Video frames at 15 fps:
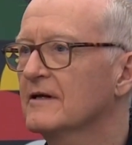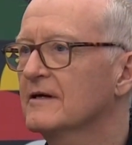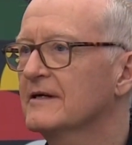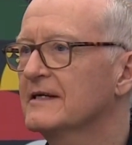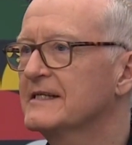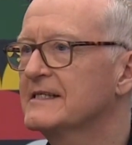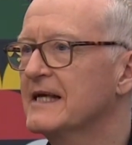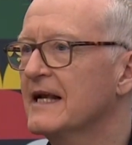
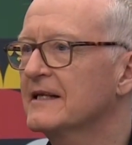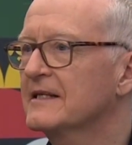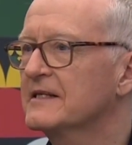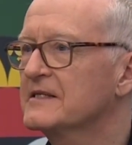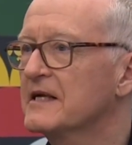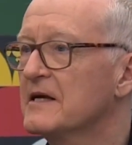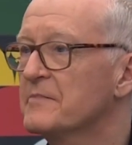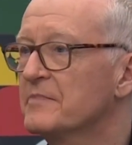exactly
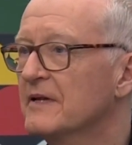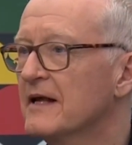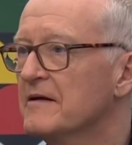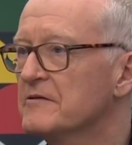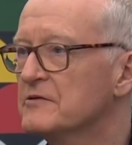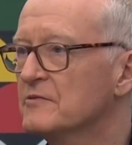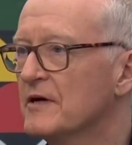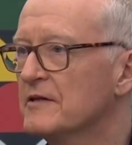the same
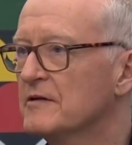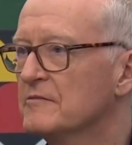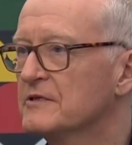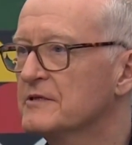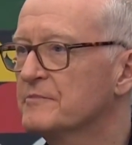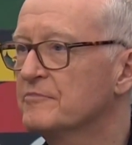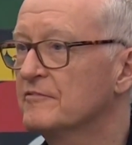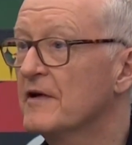player as one that
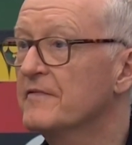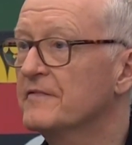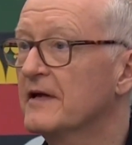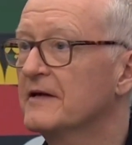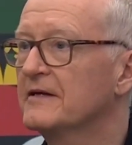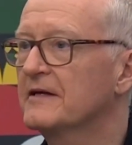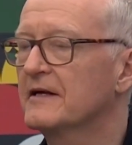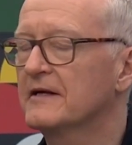was
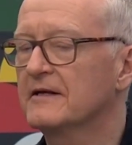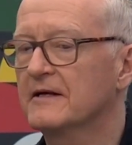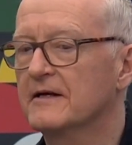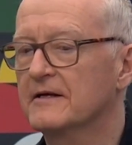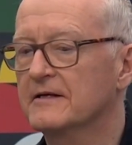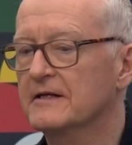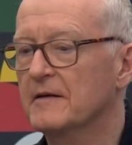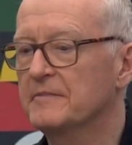breathtaking
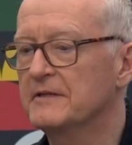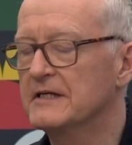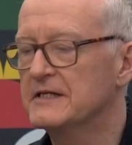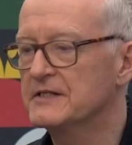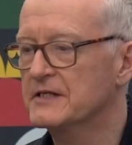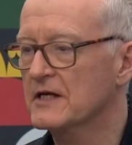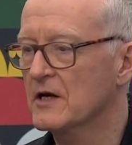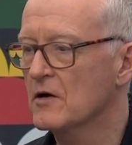a couple of
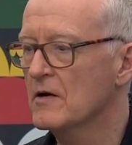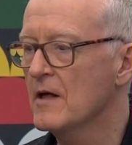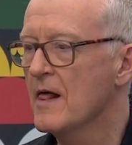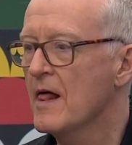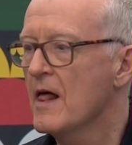years ago.